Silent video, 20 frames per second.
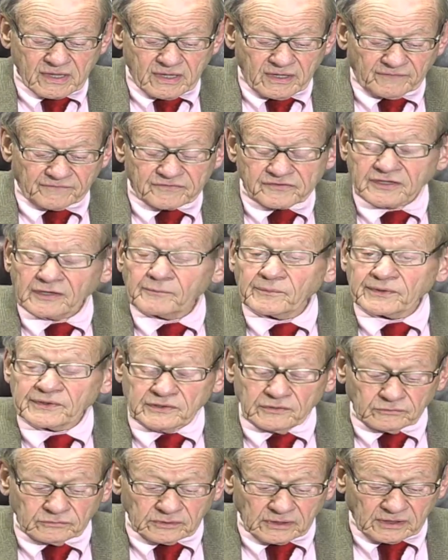of someone
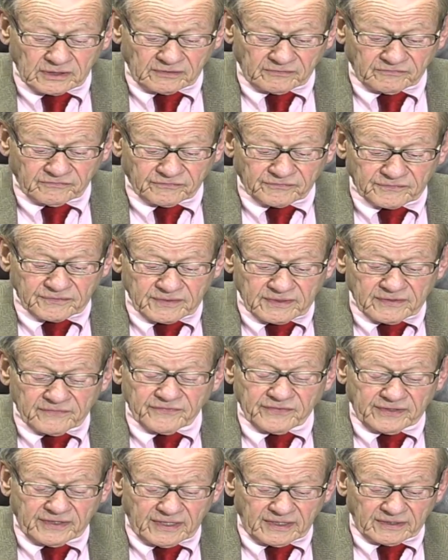you love,
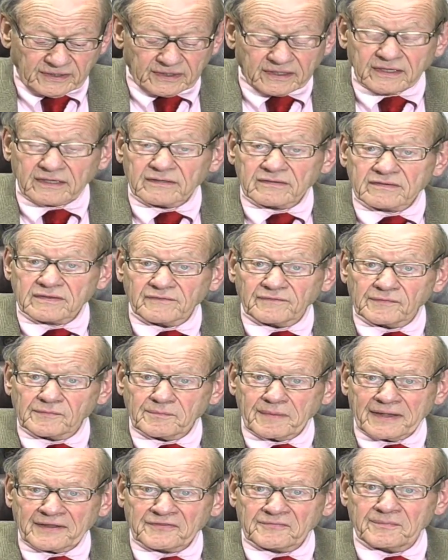the elegance of a
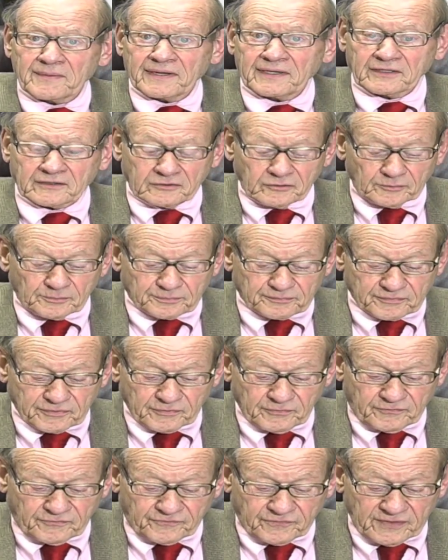mathematical
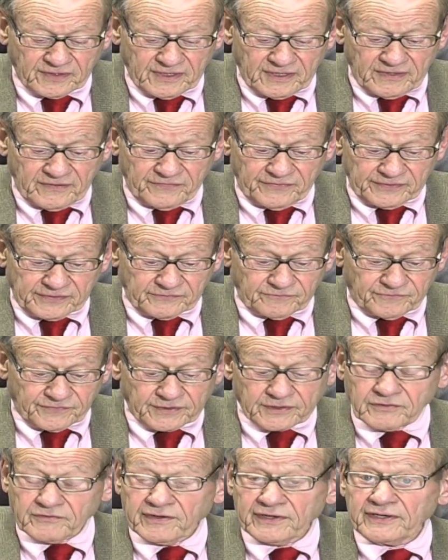proof, the
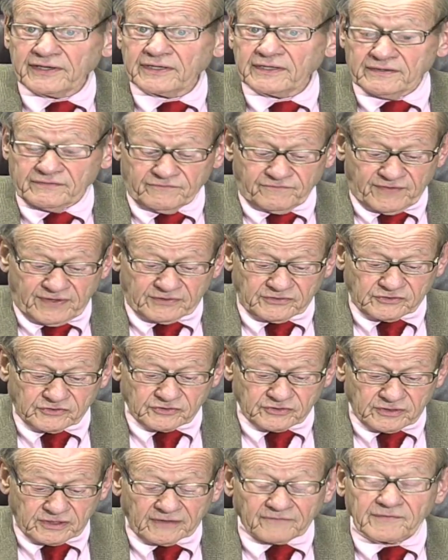invigorating
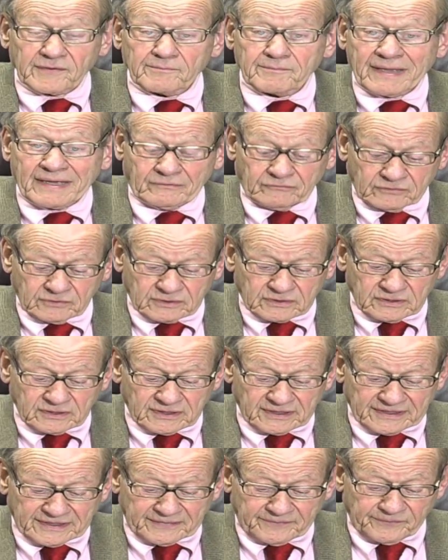adventure of a mountain
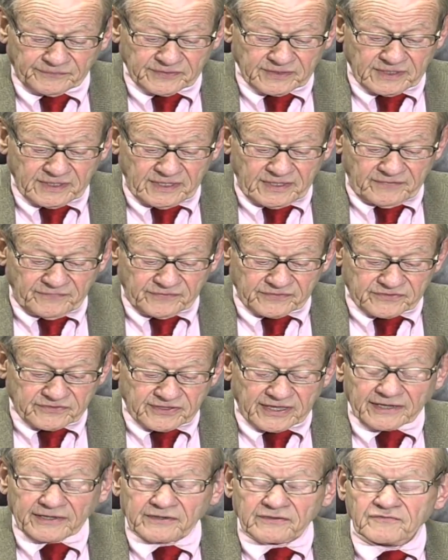climb, the
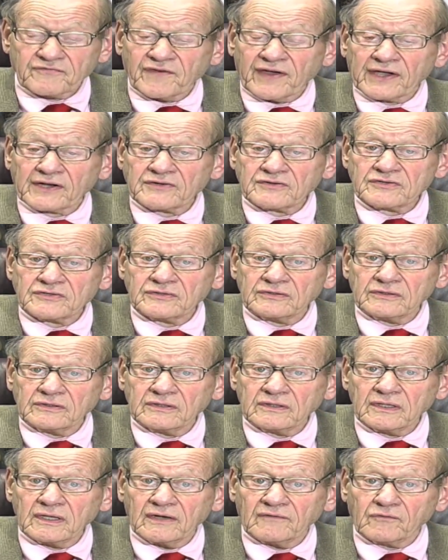
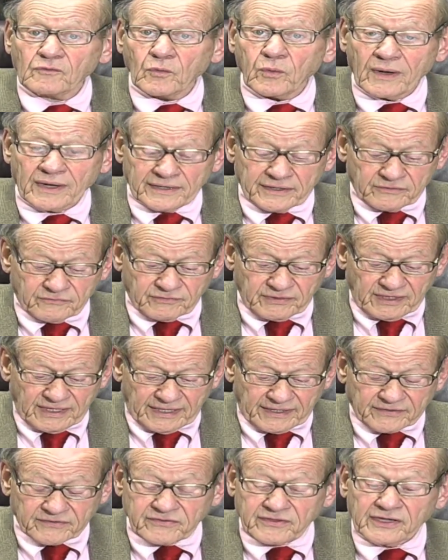satisfaction of quiet
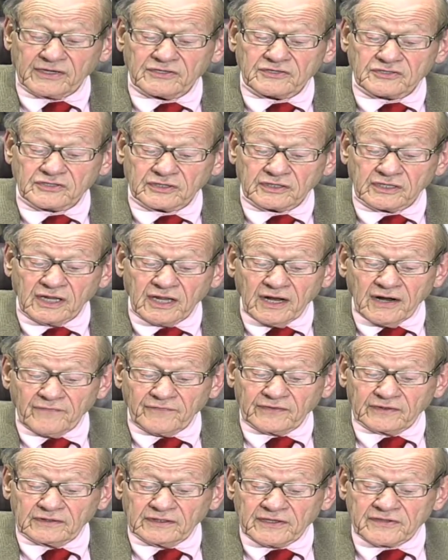relaxation,
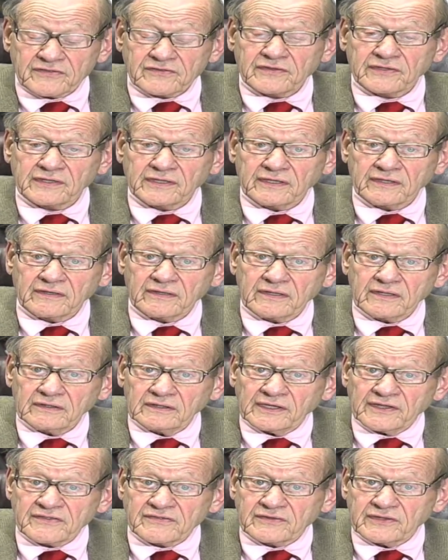the lusty,
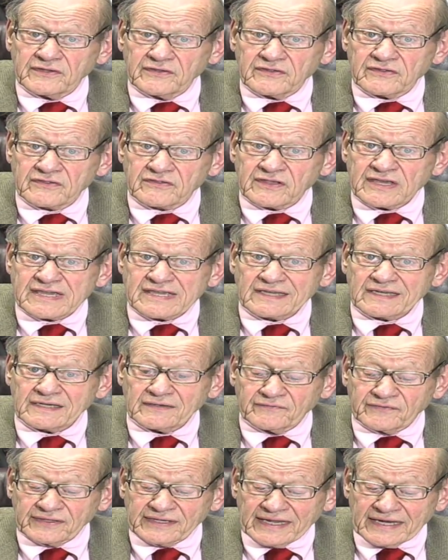lusty singing
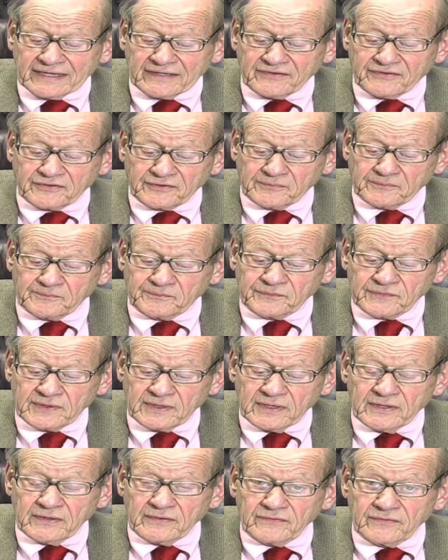of an anthem,
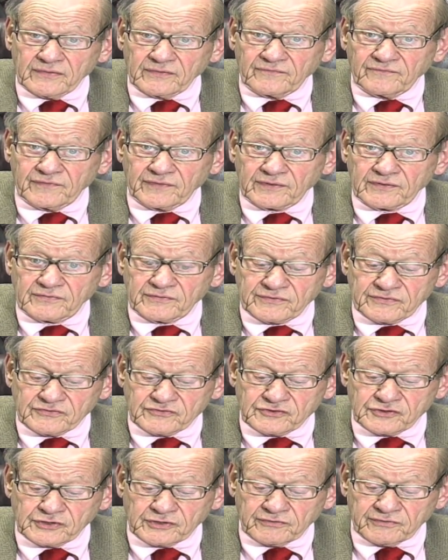the vigorous
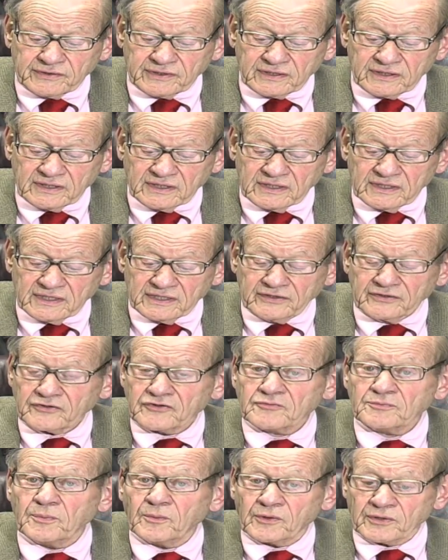cheering in a
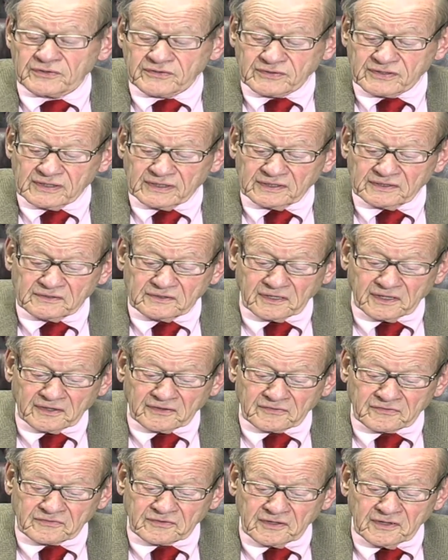sports
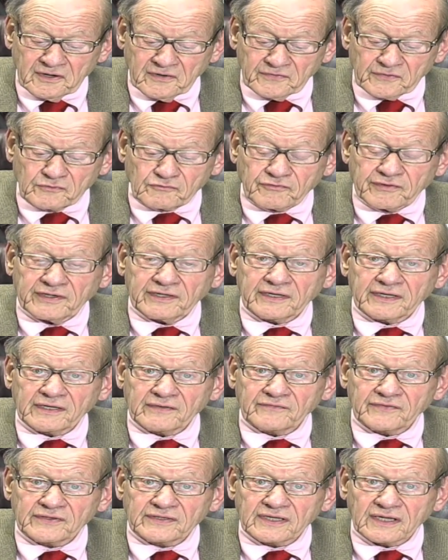contest, the reading
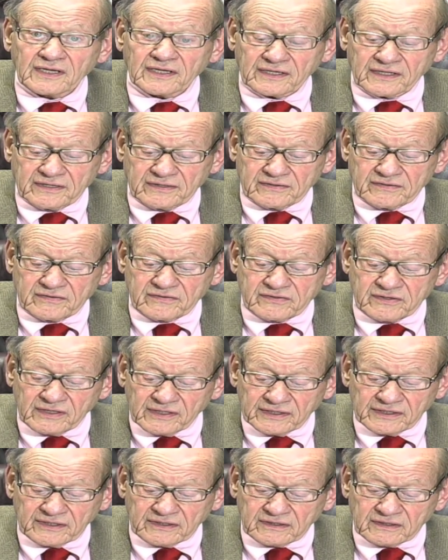of a delicate
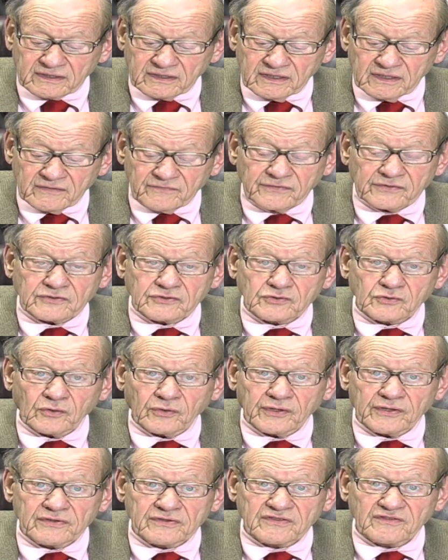sonnet, the
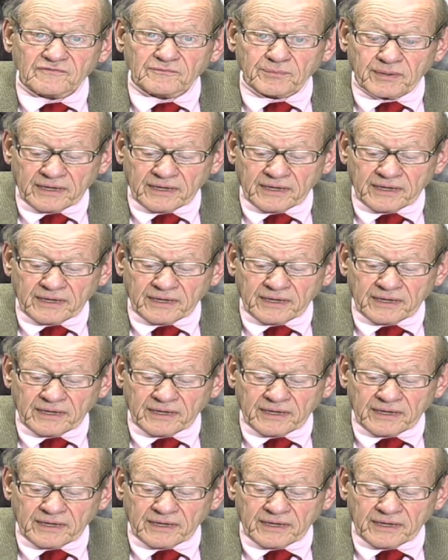joys of